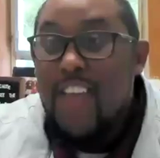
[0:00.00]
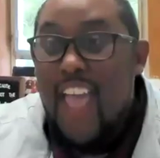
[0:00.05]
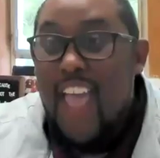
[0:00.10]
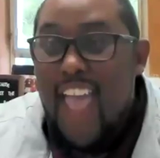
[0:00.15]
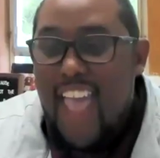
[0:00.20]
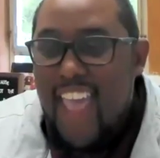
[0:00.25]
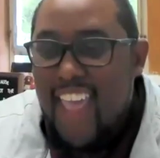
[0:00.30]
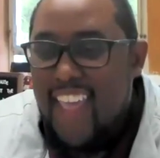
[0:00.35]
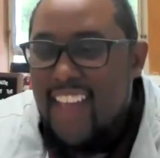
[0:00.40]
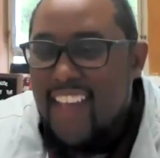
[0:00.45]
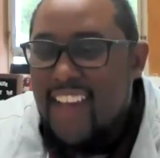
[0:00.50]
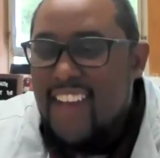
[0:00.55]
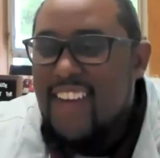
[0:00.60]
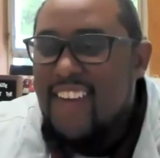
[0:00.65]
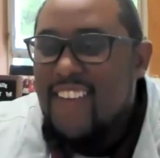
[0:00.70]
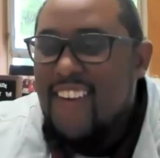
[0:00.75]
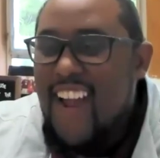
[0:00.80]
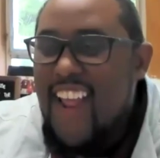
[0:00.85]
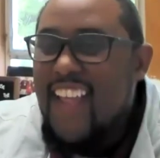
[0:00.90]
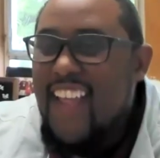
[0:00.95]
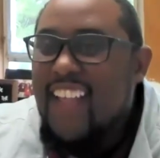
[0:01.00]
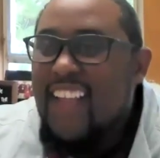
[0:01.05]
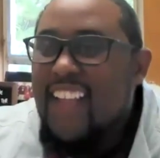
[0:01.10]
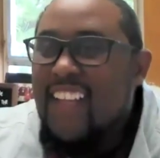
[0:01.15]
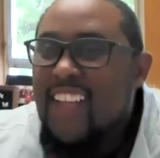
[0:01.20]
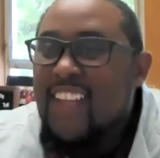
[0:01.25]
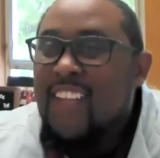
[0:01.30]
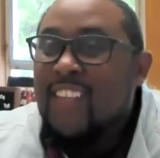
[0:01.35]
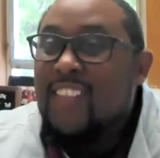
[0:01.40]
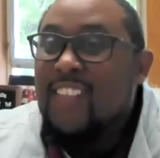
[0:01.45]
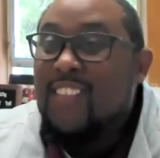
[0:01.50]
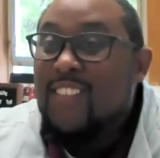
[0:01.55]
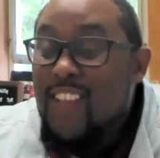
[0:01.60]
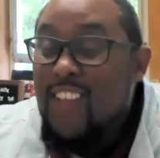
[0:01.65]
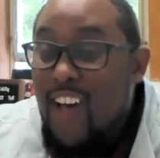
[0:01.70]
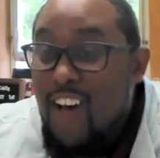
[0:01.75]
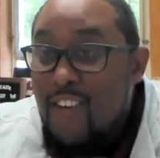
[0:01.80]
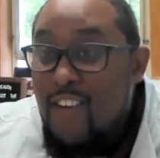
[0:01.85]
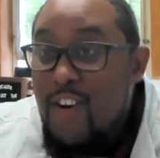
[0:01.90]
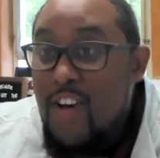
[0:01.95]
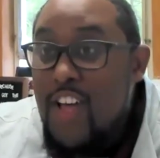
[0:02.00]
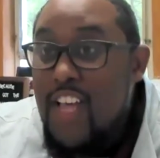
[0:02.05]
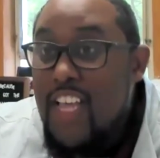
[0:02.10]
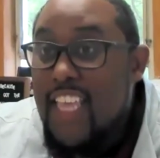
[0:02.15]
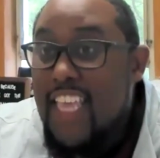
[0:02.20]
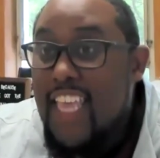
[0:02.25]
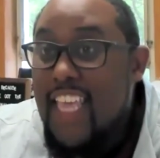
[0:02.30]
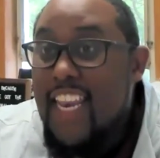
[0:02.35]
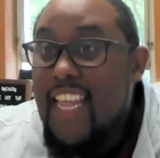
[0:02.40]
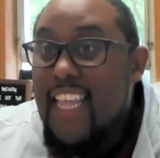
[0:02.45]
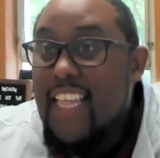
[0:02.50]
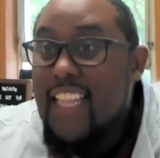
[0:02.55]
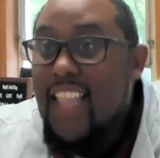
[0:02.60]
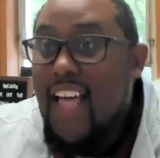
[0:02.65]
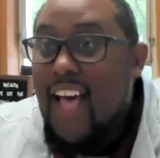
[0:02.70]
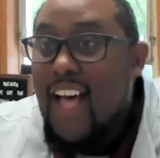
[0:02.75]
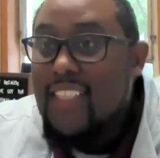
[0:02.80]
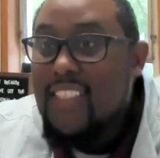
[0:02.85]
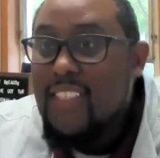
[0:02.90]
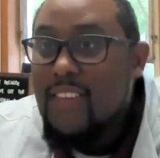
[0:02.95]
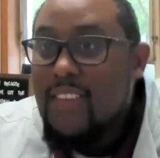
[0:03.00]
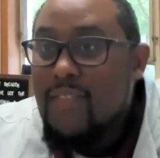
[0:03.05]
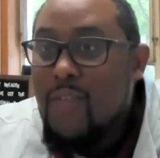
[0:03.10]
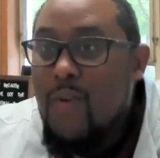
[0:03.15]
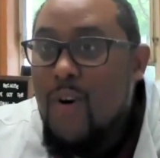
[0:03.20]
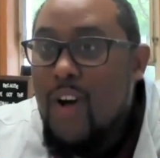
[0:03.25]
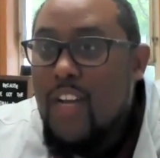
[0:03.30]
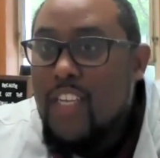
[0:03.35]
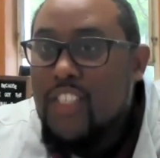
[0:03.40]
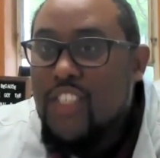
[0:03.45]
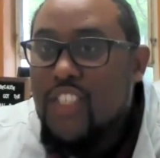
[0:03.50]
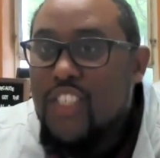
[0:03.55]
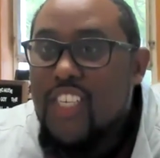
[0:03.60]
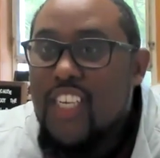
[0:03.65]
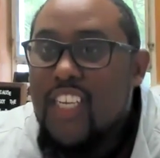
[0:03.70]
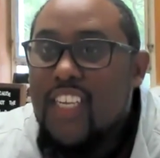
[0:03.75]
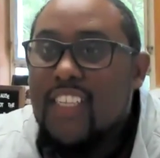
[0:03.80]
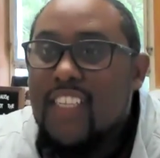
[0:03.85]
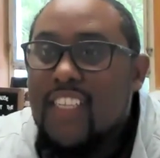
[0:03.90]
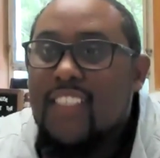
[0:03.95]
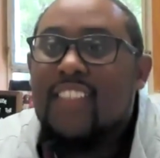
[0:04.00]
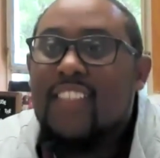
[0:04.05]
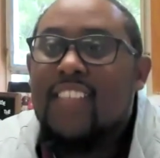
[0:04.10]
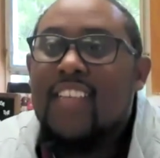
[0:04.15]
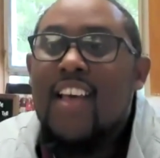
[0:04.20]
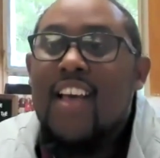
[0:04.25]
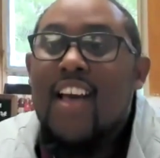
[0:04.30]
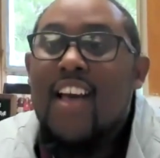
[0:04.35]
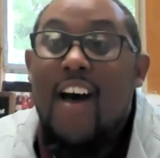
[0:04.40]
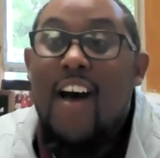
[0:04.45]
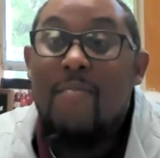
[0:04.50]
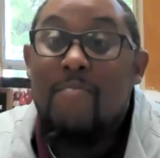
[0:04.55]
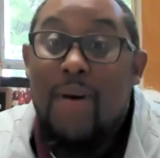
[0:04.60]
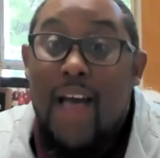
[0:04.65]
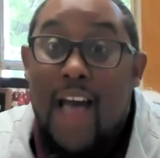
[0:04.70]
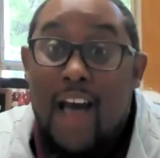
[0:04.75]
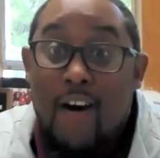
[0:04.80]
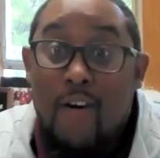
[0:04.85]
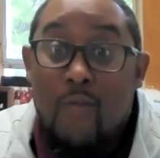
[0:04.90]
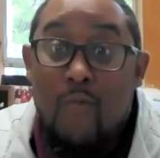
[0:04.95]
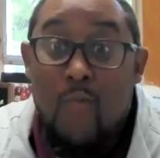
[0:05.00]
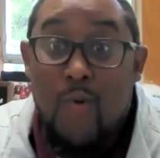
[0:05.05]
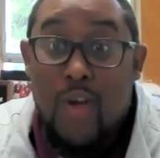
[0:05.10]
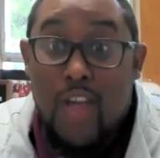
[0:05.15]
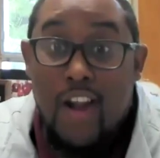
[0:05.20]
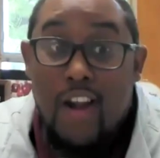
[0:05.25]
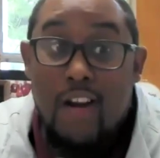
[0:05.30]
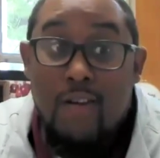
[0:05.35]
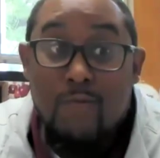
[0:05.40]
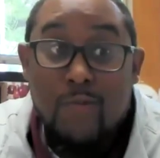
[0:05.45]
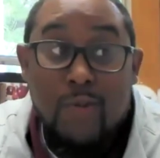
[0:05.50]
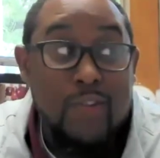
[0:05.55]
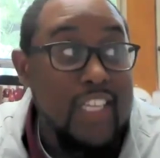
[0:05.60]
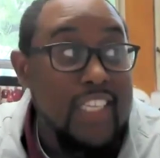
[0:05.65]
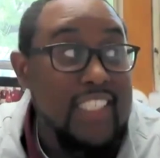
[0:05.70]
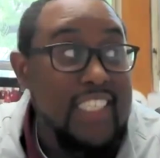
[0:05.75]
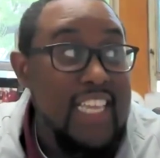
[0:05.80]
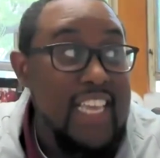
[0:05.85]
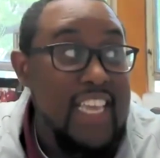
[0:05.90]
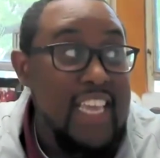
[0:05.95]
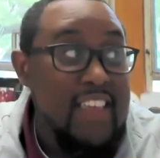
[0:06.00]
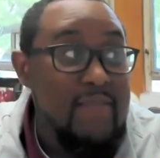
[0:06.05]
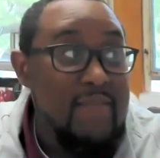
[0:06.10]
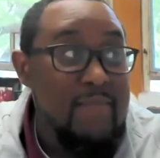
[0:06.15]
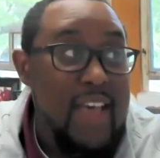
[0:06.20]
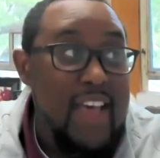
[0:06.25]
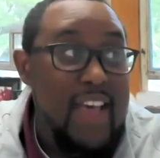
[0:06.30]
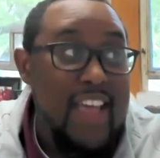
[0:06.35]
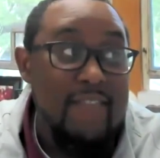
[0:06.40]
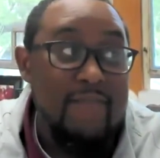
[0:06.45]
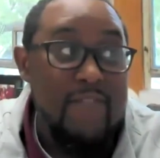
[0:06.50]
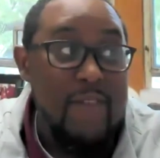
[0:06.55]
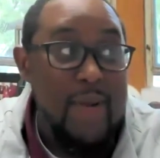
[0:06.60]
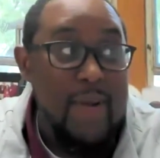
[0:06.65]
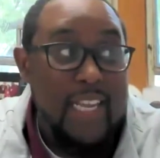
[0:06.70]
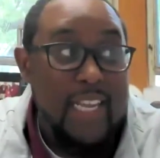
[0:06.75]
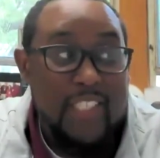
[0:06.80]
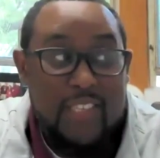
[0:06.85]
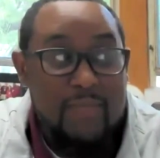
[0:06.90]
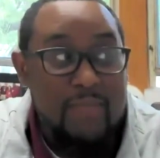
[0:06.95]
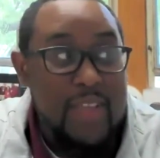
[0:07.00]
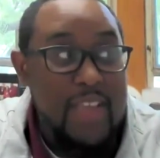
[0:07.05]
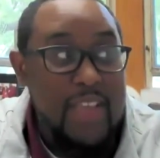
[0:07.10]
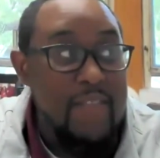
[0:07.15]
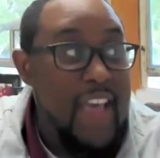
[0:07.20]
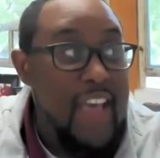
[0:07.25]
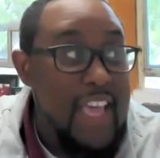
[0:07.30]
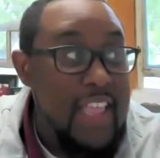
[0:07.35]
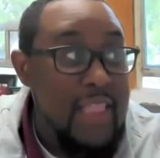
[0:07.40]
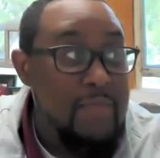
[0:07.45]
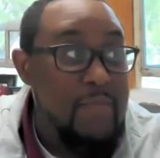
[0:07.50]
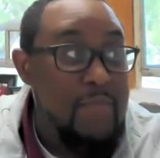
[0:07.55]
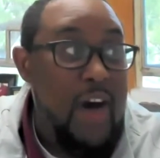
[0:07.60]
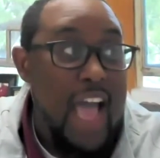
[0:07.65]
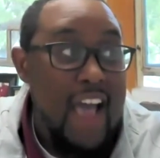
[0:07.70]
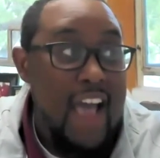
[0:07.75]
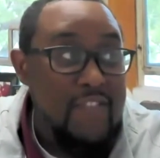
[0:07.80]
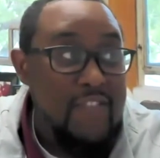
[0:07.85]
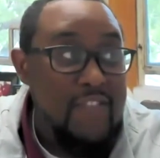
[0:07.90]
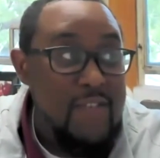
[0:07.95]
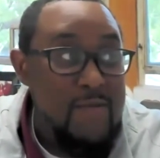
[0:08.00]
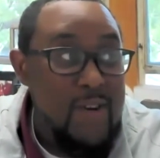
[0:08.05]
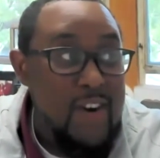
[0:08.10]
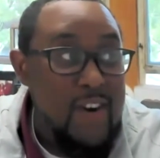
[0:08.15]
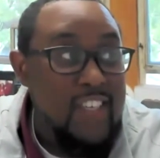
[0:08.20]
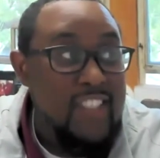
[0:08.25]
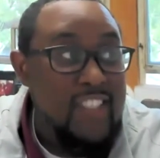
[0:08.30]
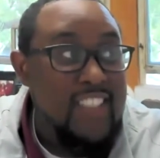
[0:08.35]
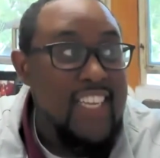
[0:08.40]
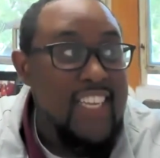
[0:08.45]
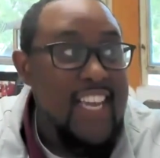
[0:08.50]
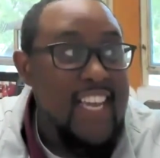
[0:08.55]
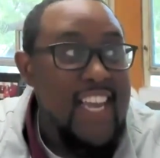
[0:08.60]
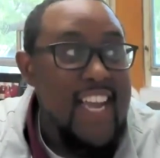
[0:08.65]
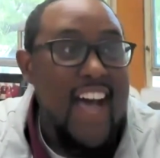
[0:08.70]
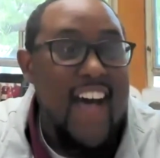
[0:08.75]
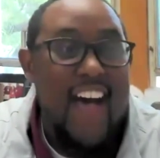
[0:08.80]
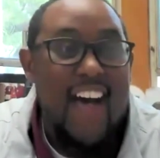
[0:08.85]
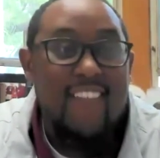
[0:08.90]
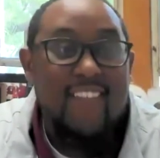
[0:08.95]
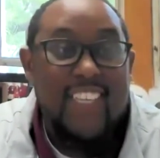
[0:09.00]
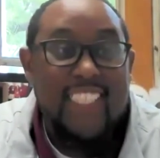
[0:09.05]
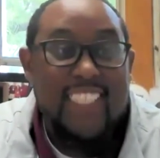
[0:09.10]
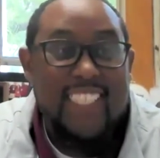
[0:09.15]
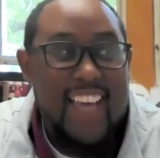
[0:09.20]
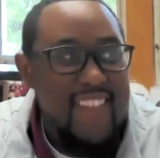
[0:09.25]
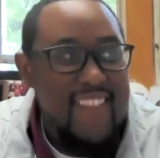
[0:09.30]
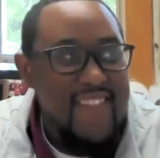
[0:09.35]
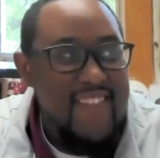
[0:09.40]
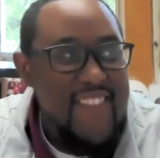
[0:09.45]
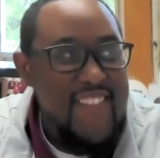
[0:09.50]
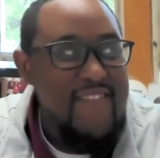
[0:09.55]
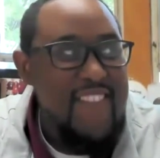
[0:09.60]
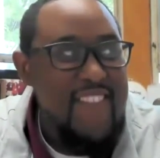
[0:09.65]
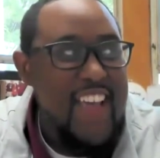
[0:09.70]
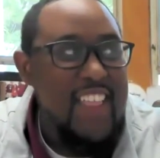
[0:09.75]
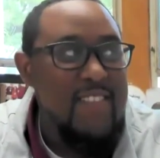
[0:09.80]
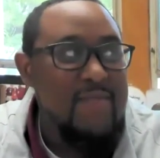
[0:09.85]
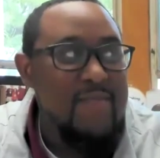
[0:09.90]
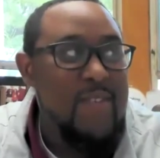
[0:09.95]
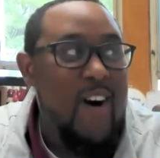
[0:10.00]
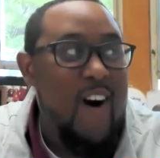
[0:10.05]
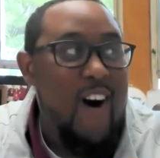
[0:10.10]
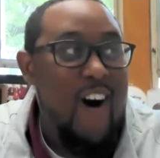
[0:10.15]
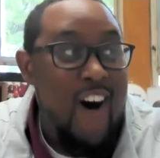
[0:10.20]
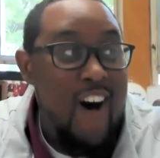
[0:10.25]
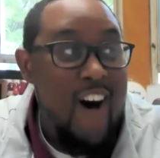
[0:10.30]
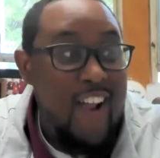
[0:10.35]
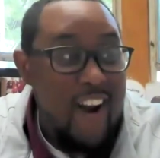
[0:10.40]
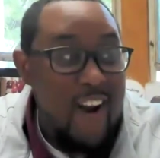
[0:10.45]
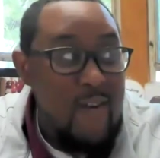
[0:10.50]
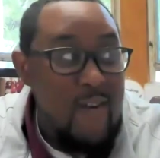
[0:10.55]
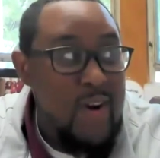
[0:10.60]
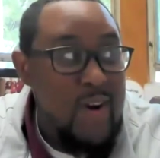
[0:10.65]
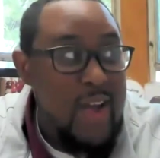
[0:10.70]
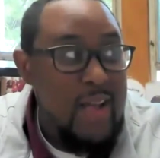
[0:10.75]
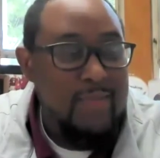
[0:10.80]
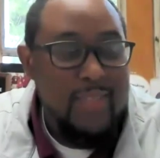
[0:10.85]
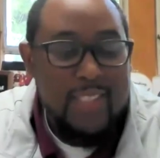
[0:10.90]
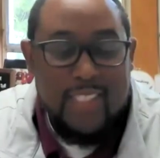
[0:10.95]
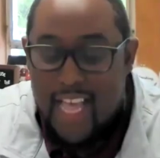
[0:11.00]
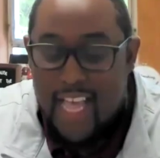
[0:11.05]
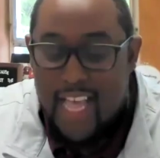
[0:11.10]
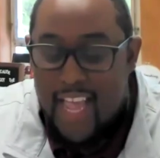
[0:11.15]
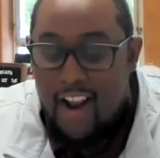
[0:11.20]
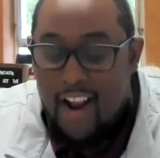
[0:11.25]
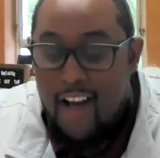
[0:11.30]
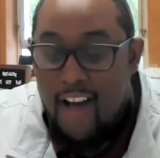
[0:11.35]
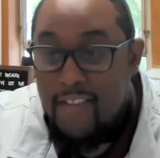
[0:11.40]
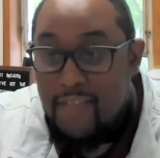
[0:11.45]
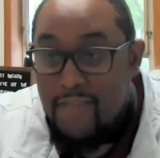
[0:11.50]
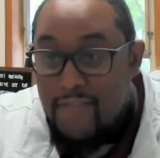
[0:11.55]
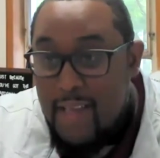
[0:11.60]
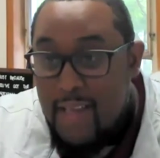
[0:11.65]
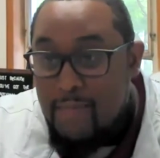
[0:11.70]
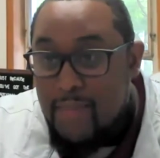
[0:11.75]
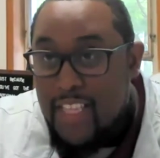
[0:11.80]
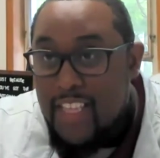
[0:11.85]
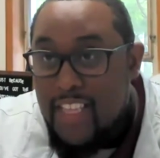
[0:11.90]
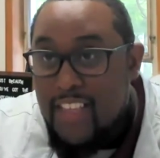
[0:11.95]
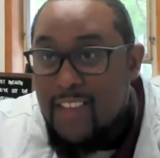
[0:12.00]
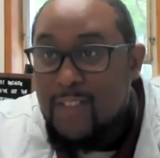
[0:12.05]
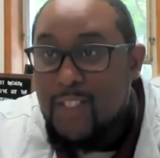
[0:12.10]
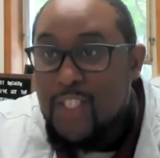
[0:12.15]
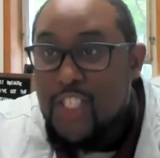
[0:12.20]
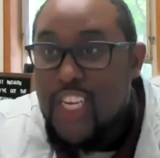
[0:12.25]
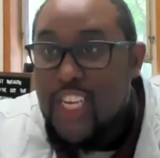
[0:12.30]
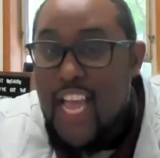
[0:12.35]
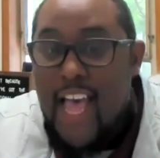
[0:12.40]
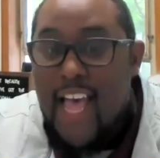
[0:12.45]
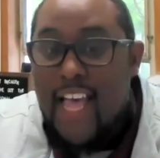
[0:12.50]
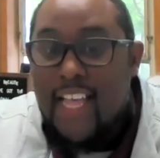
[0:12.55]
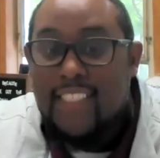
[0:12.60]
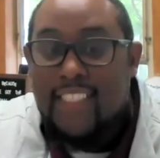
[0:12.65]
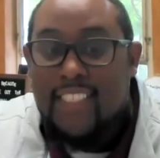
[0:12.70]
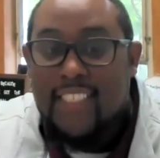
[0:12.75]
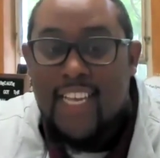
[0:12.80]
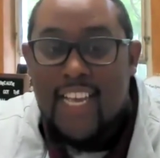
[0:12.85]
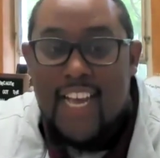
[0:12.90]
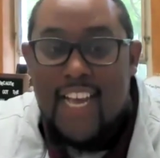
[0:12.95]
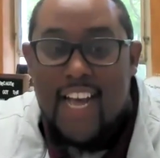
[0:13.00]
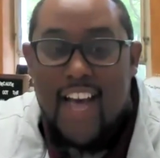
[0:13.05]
Okay, great. So, getting lots of questions about where will this email information be available afterwards. It's going to be available on our website on Family U Chat.